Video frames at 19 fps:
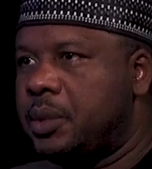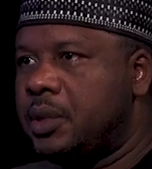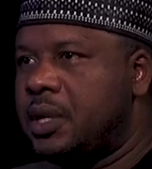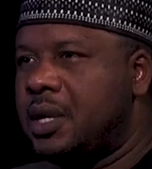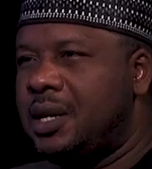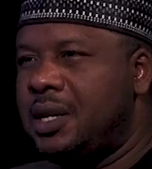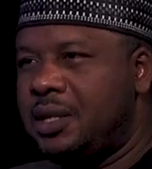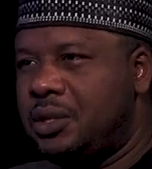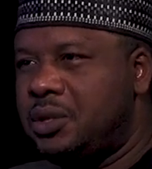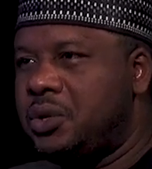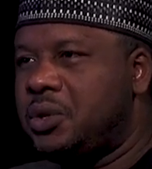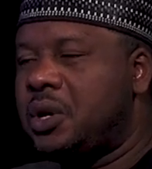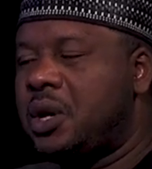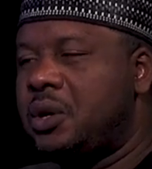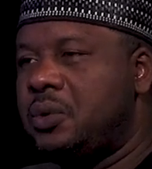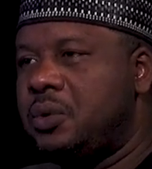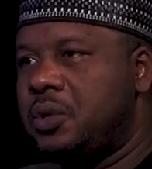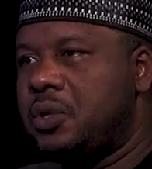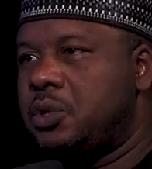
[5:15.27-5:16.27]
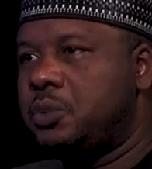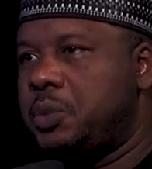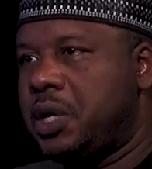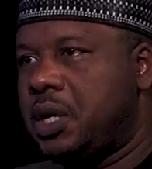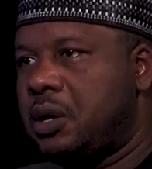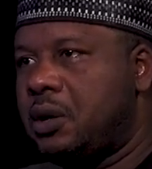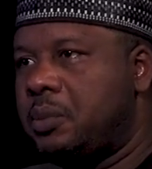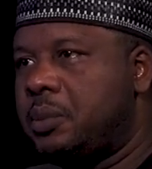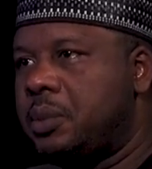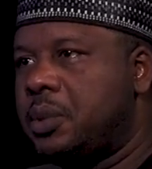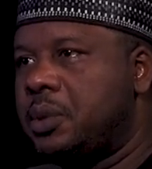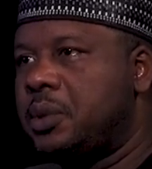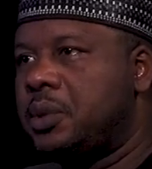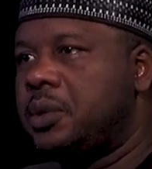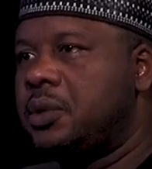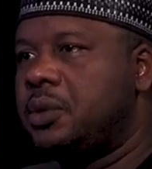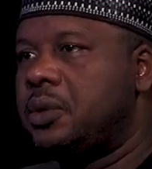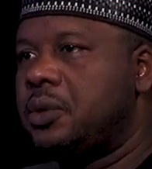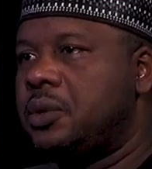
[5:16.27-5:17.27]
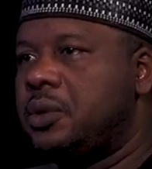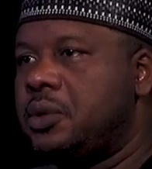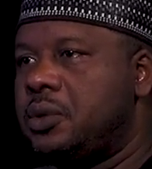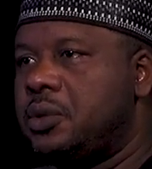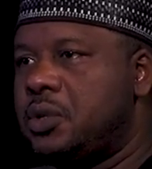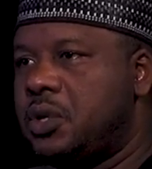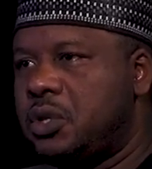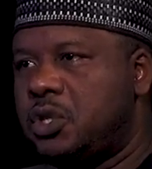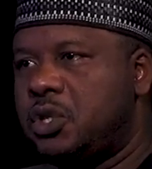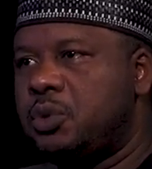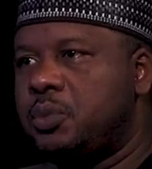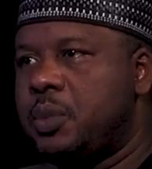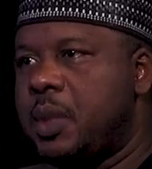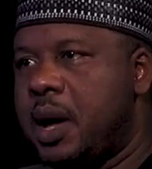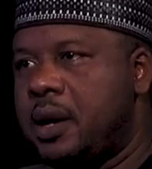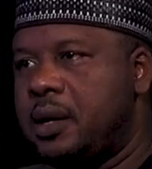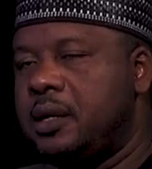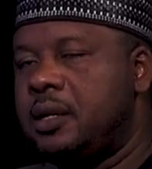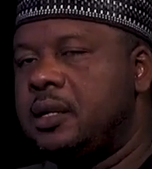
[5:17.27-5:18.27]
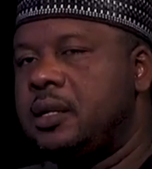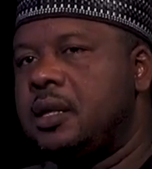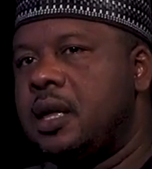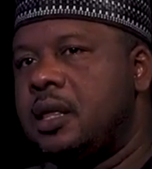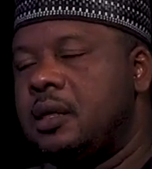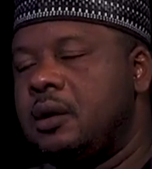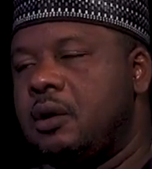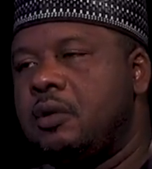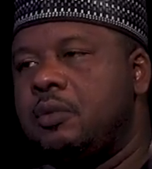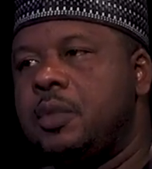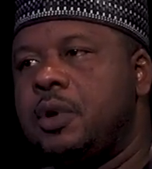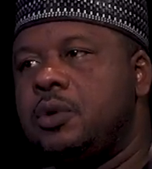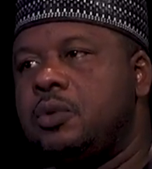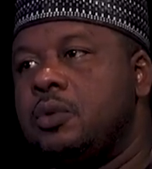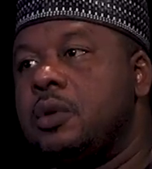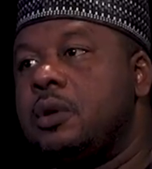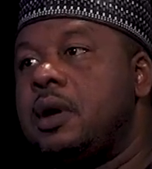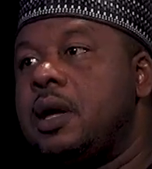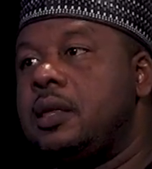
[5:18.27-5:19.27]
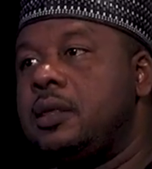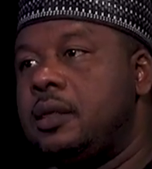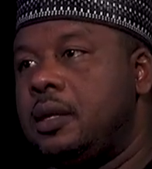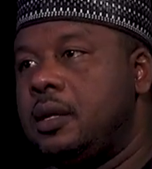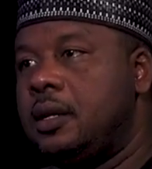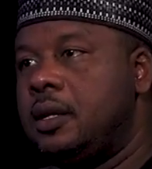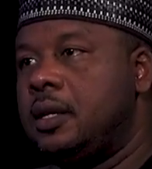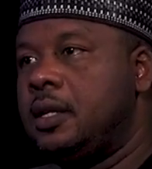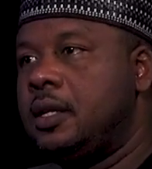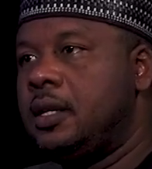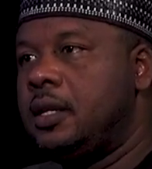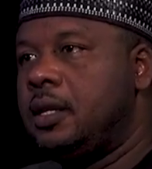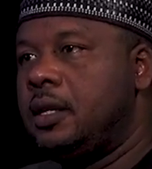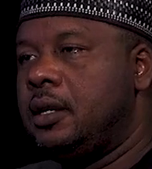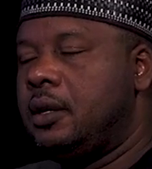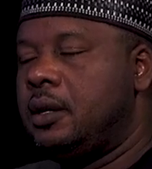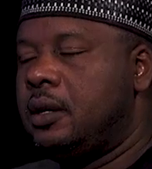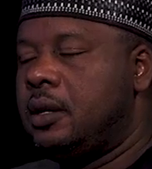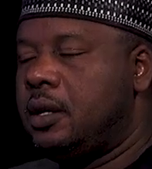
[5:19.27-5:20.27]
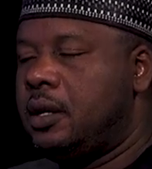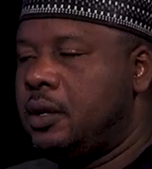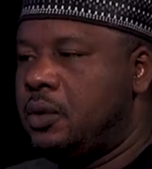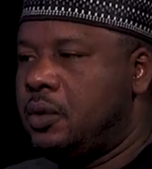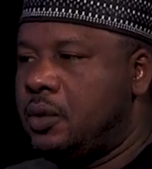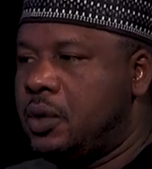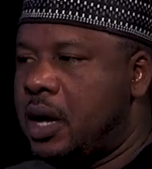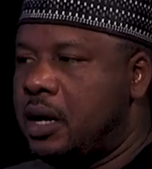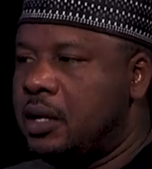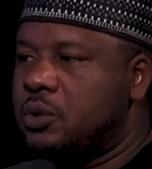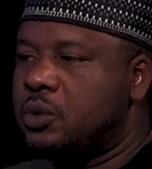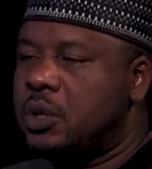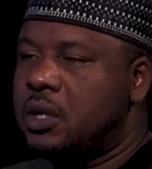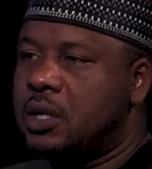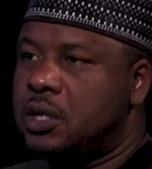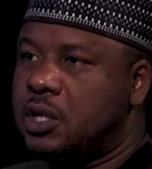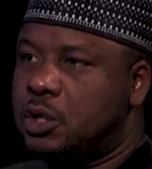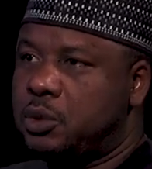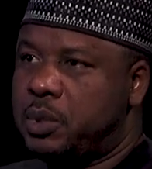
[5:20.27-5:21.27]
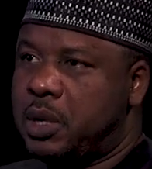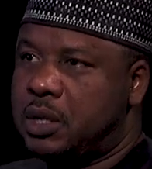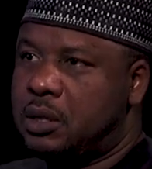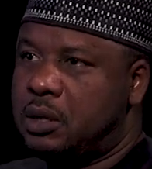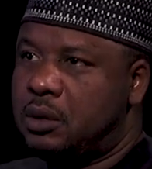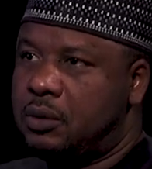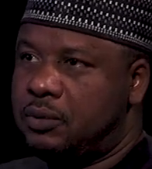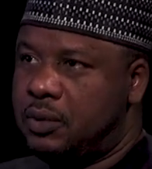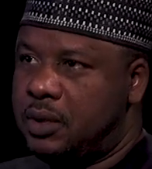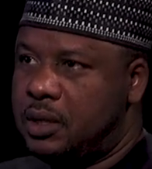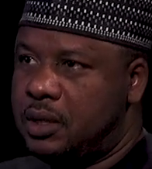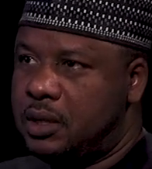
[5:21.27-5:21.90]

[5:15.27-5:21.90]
The least you can do is speak up, you know, just demand that the government do the right thing. Mm. Uh, you know, that is what is expected of it.